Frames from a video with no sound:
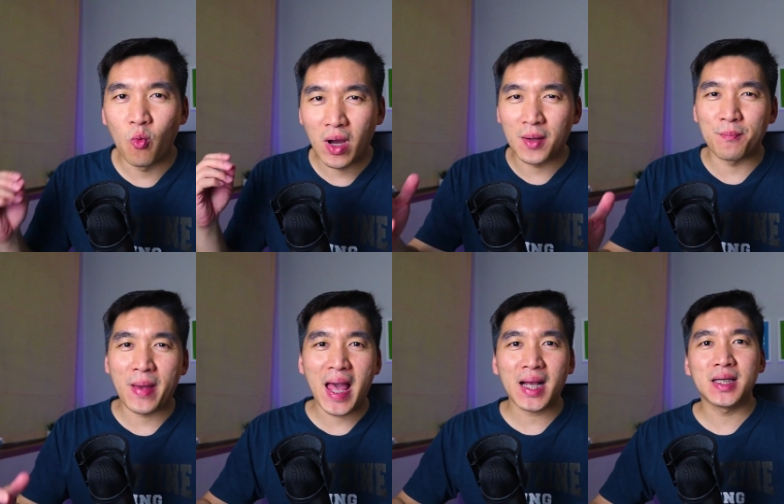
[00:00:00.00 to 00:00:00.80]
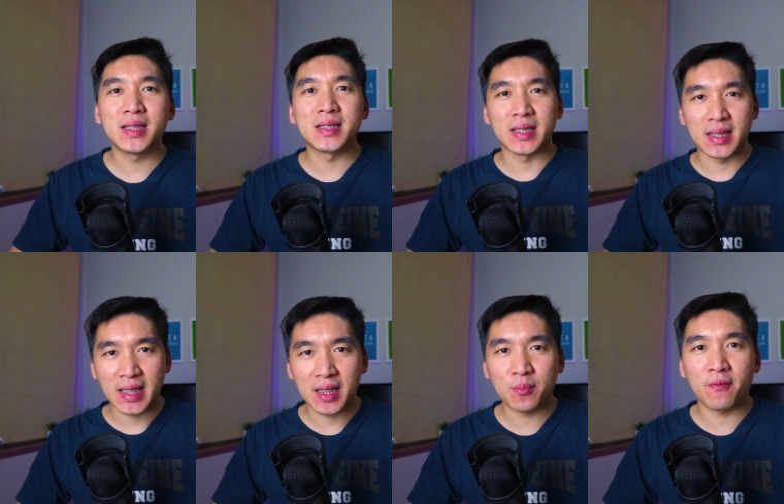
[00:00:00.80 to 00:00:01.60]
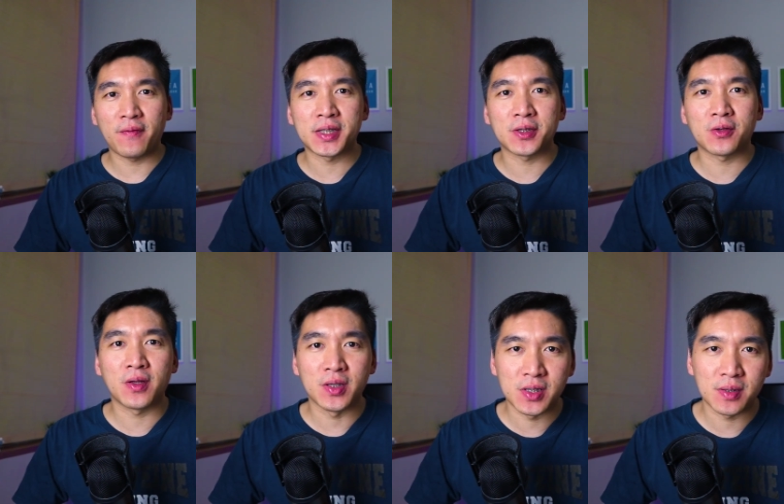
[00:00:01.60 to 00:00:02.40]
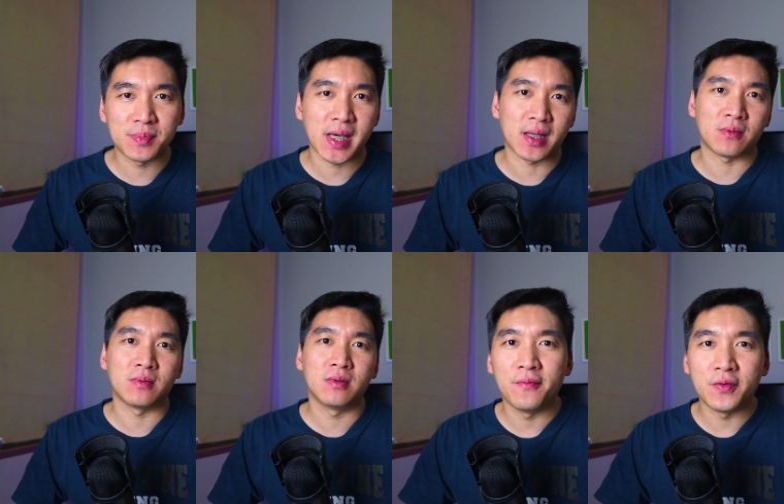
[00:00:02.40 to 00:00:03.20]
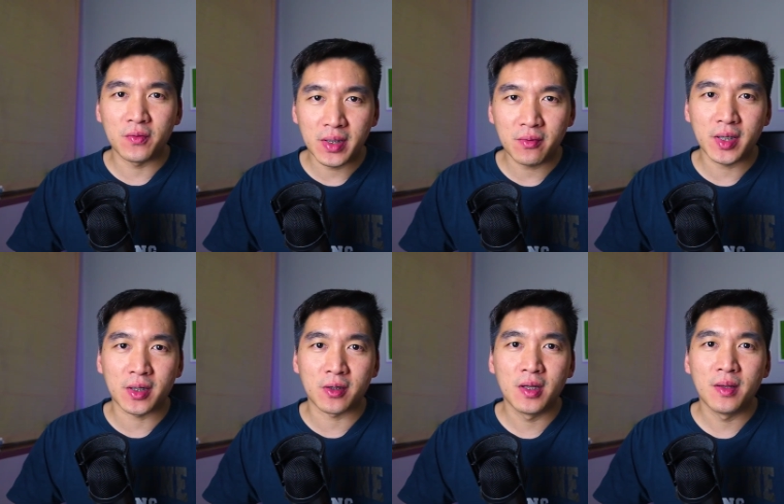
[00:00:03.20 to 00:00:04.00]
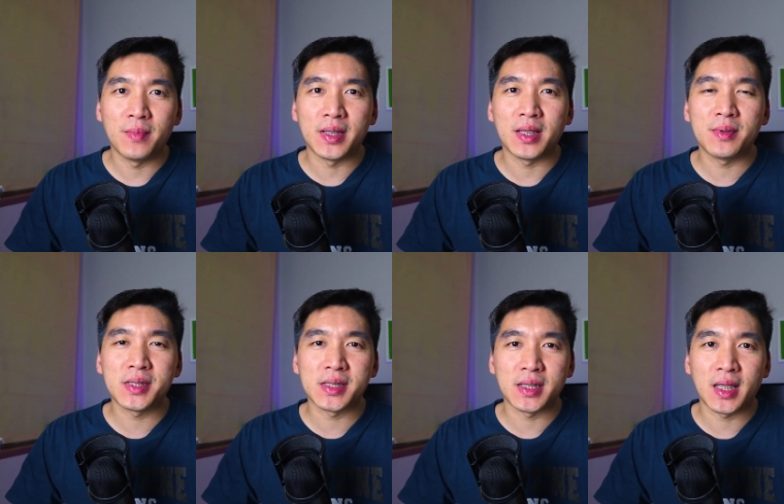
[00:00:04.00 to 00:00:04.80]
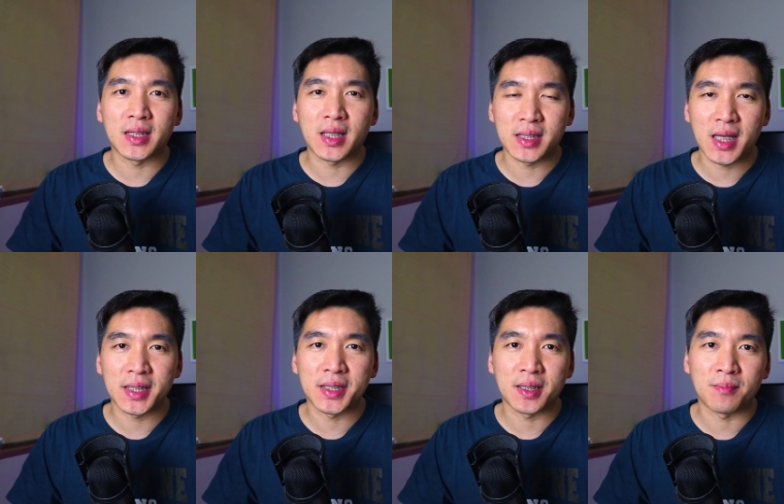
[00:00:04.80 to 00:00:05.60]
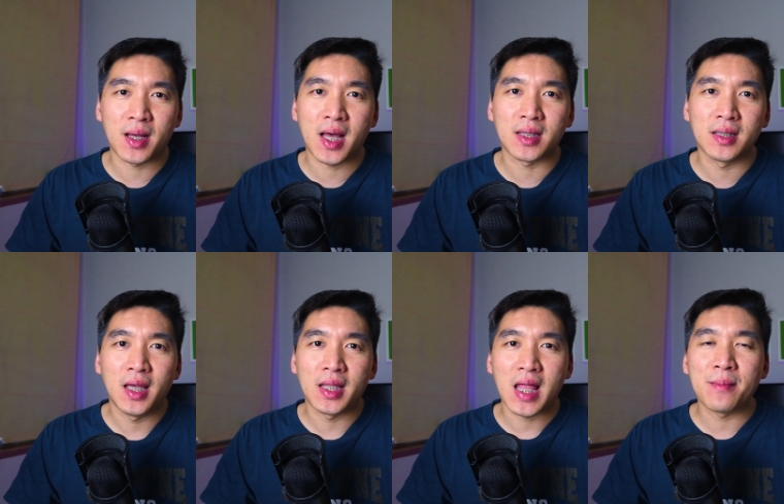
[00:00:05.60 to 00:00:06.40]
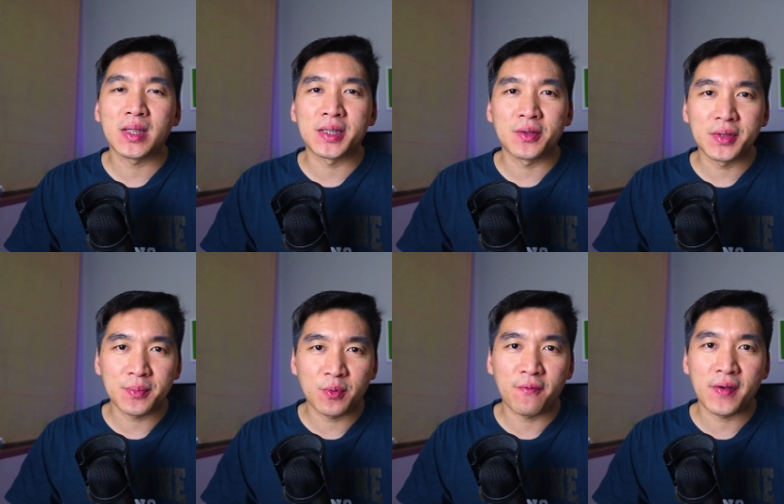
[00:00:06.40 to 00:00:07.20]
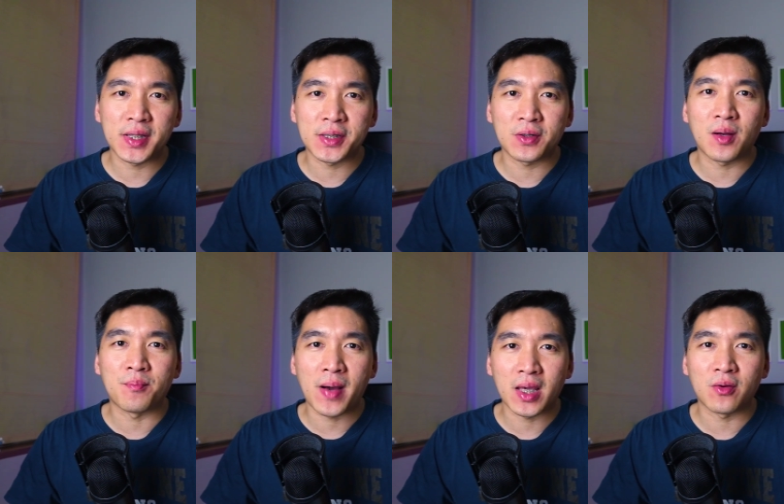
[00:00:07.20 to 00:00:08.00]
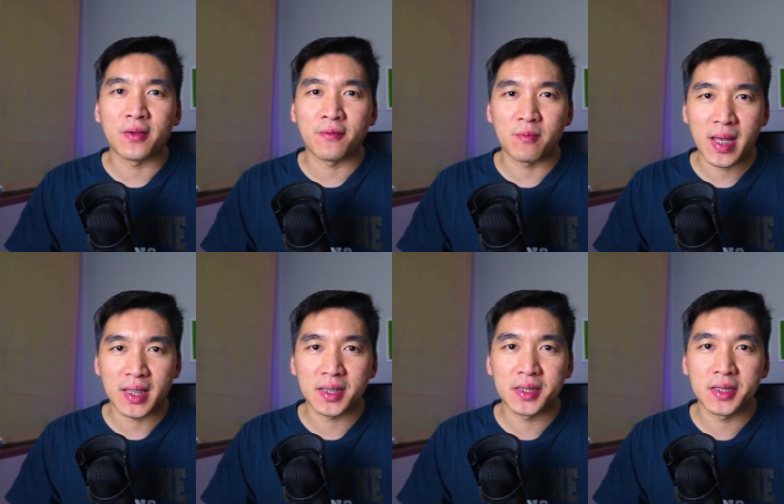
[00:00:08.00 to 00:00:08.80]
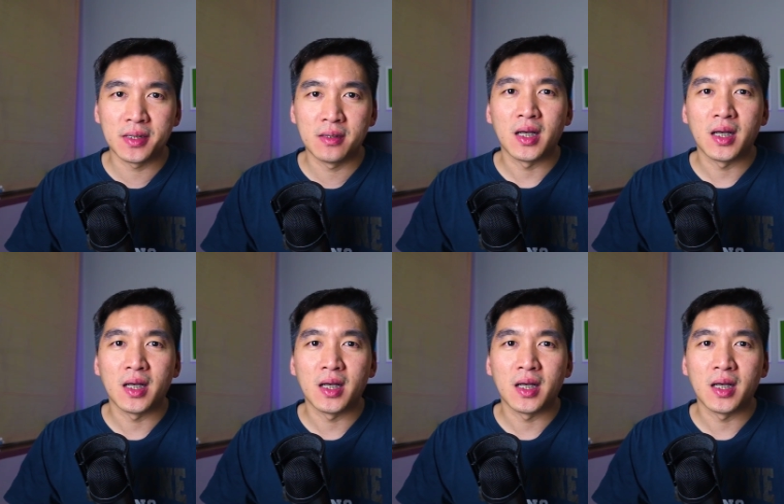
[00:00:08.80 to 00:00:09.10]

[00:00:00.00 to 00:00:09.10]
Welcome back to the Data Professor YouTube channel. If you're new here, my name is Chanin Nantasenamat, and I'm an Associate Professor of Bioinformatics.